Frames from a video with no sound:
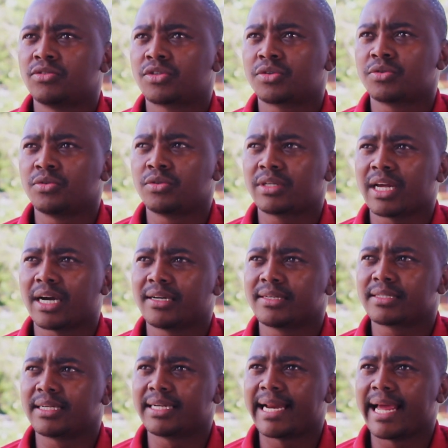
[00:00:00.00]

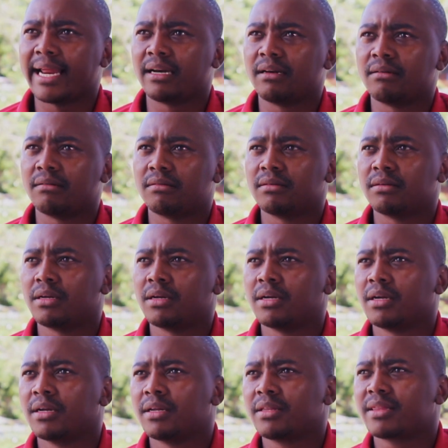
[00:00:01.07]

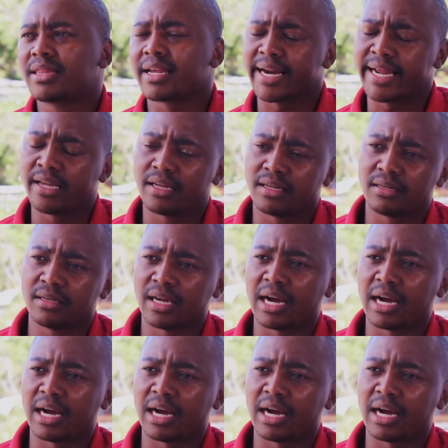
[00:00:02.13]
2003.